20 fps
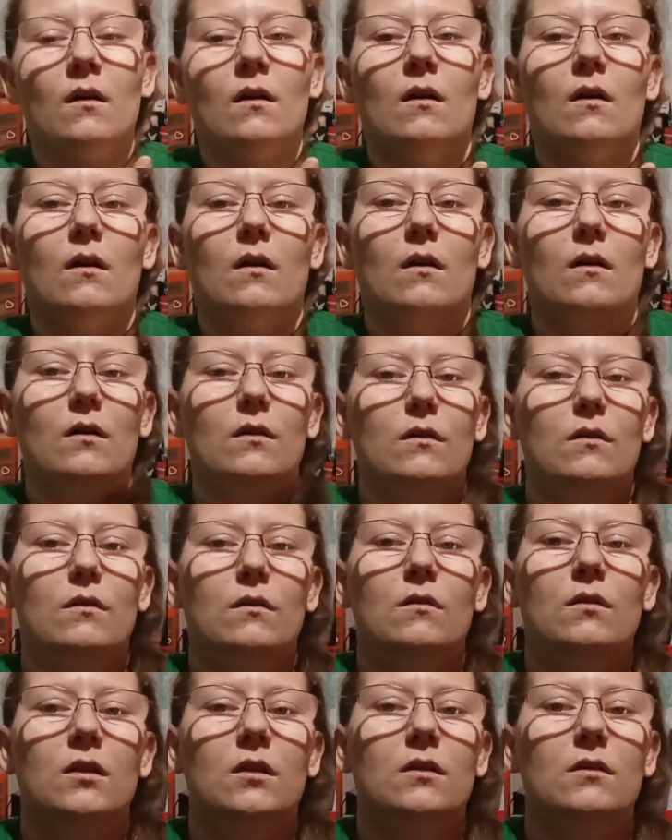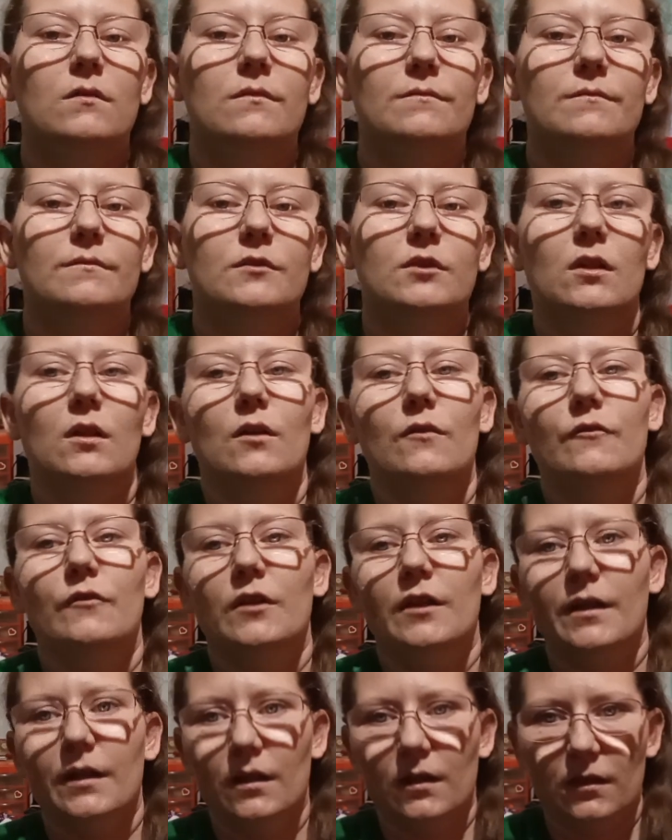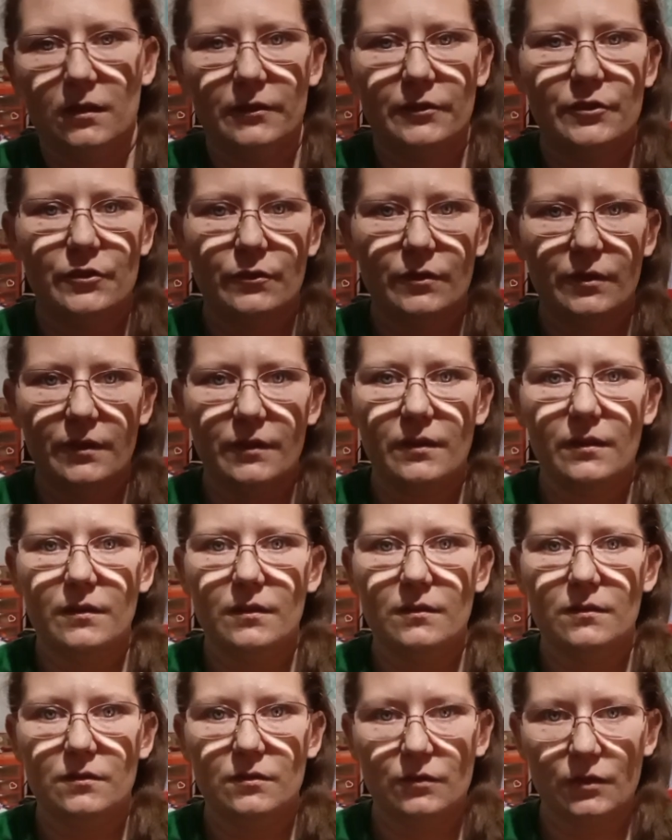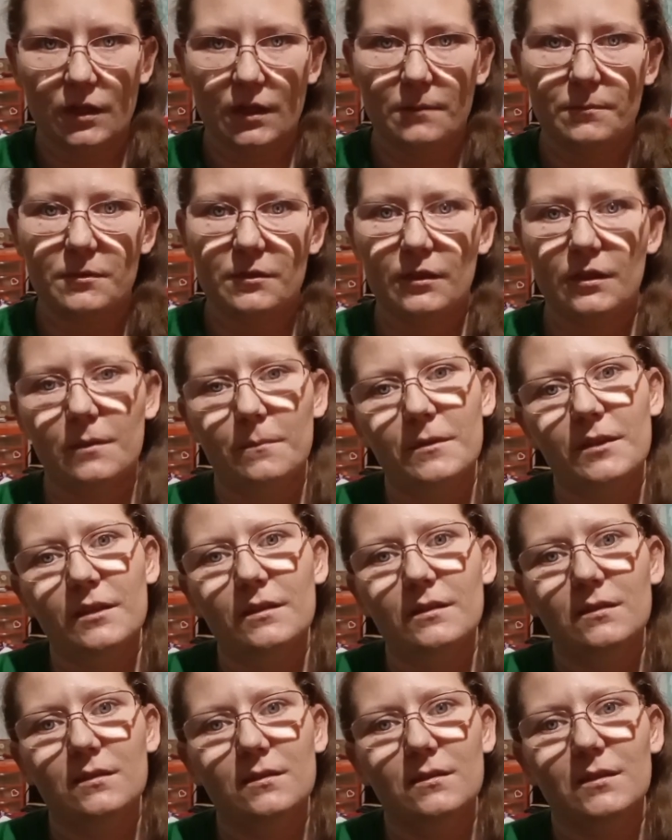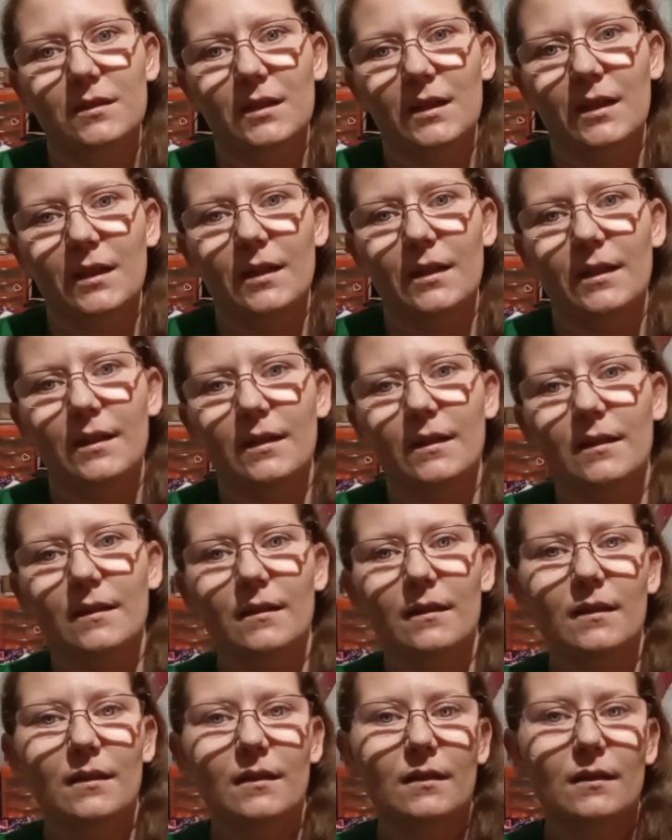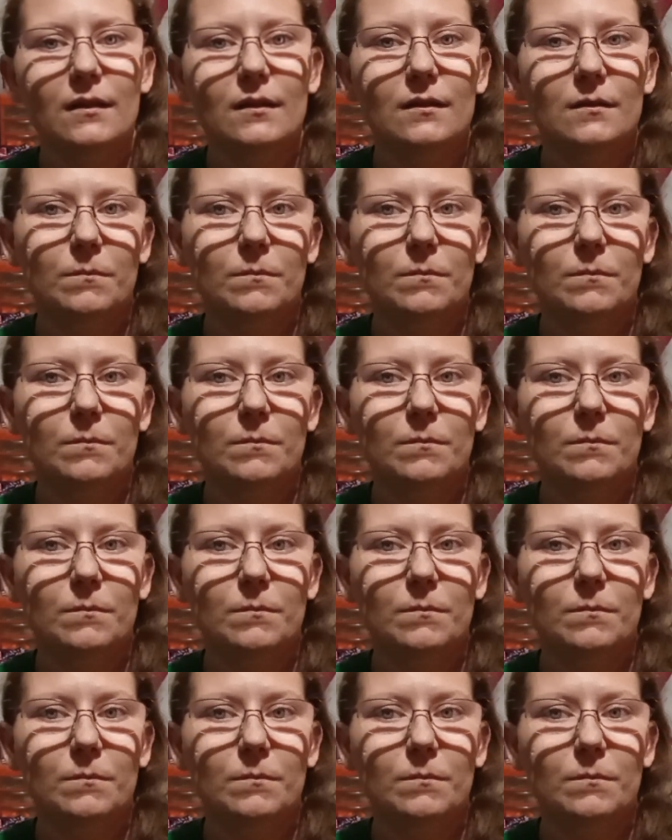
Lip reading: so hopefully y'all enjoy the scrap scrubbies and the